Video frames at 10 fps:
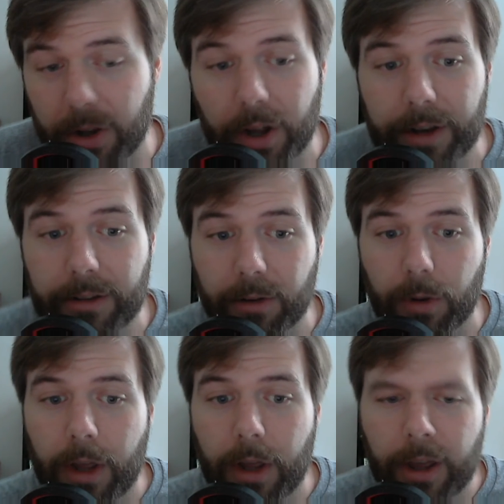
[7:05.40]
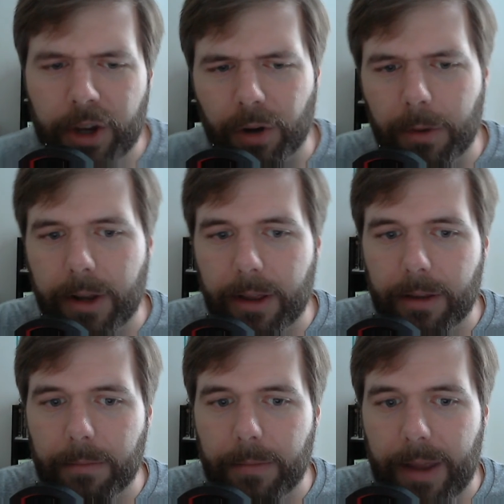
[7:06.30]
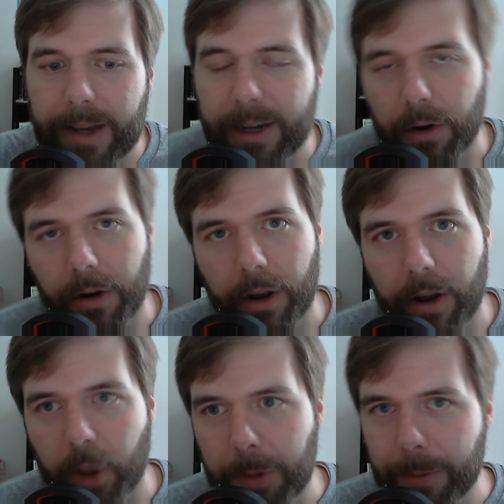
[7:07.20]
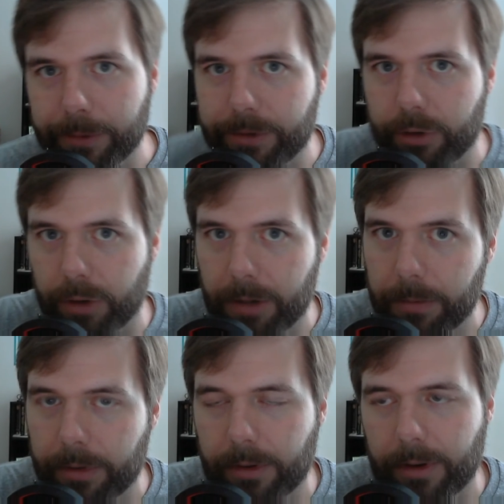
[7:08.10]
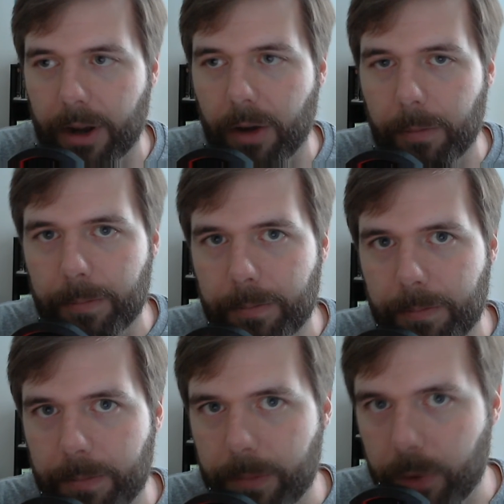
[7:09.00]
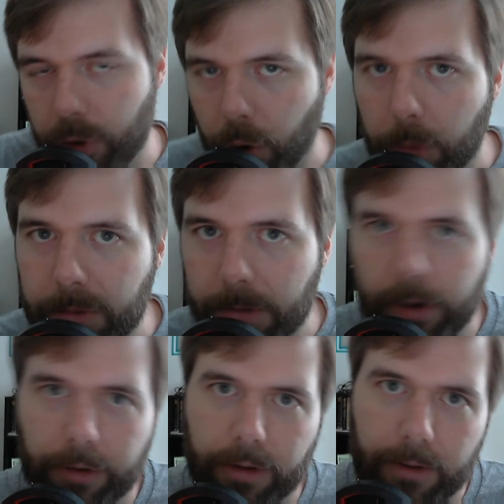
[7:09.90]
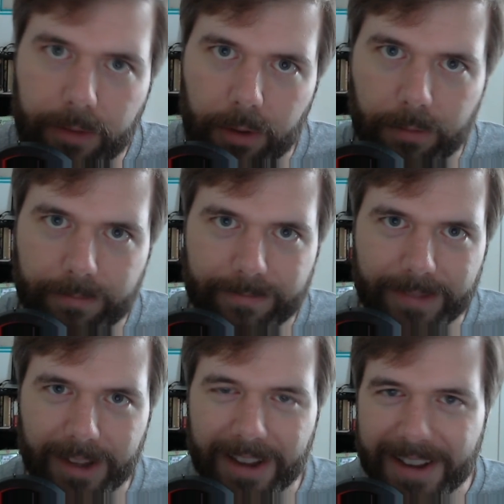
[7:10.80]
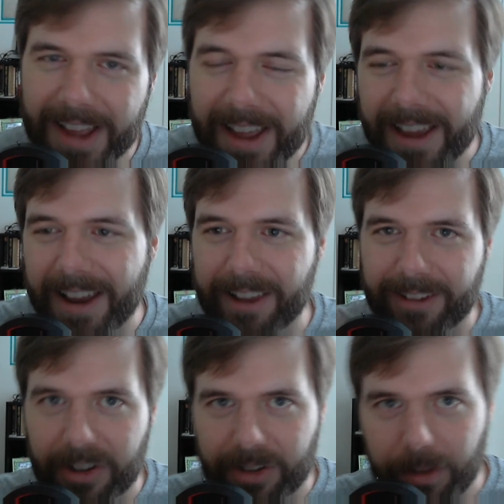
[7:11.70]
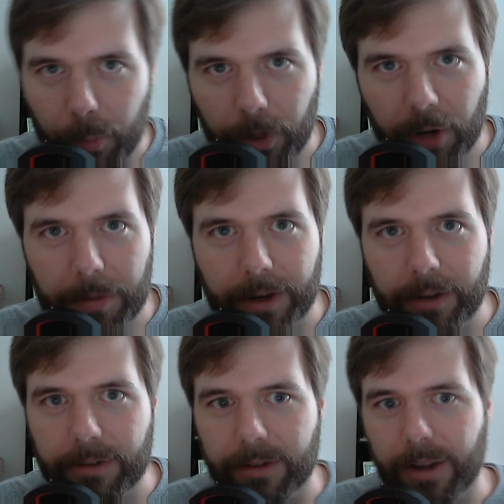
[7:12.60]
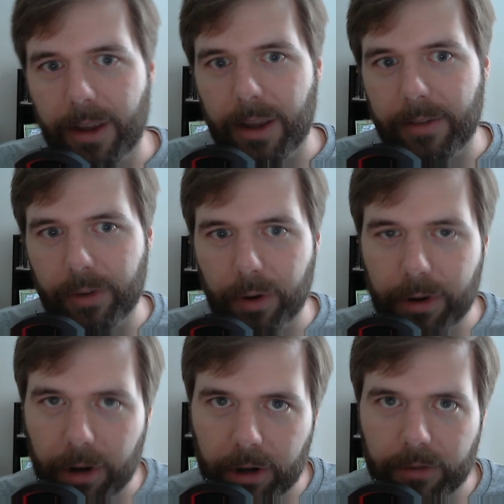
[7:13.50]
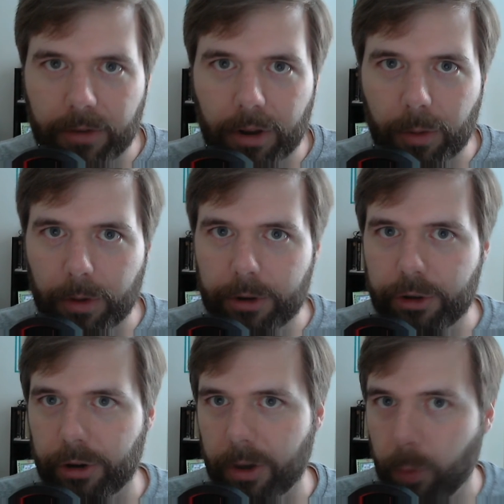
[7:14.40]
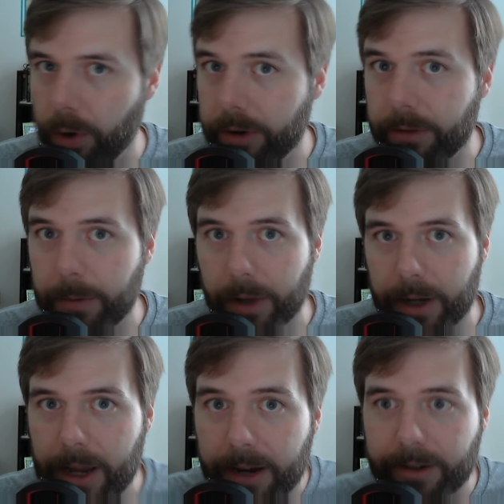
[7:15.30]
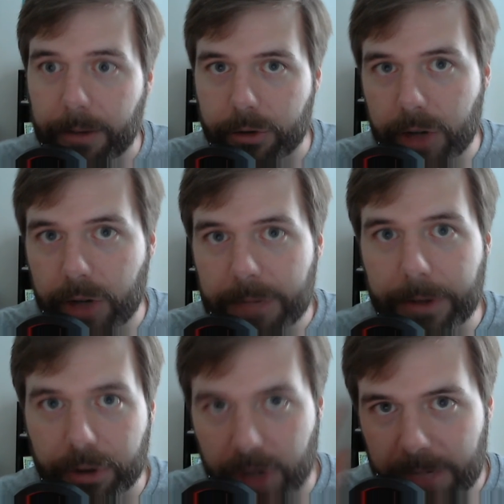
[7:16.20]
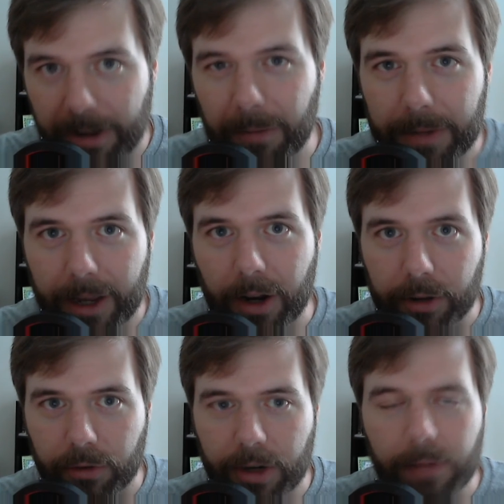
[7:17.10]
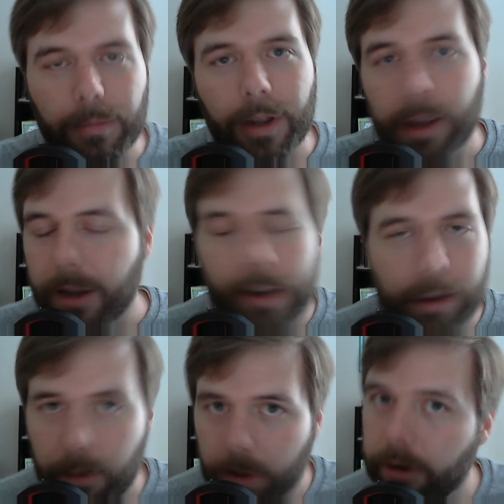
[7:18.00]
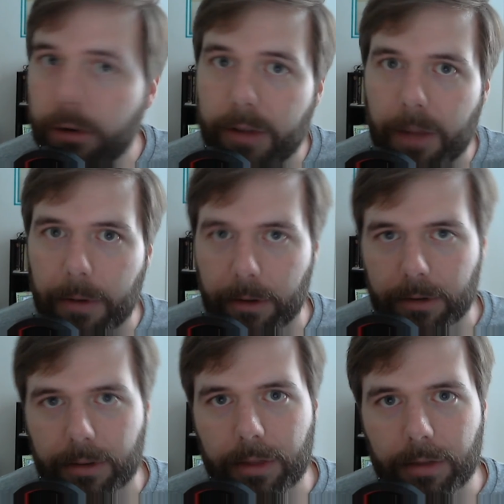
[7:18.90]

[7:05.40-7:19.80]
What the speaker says: a lot. So you're gonna want to hang out in other people's streams. Now, don't promote yourself though, and it's gonna seem weird because if you're under 100 followers, you're gonna want to be like, hey guys, I stream, help me out, I stream. You don't want to do that because,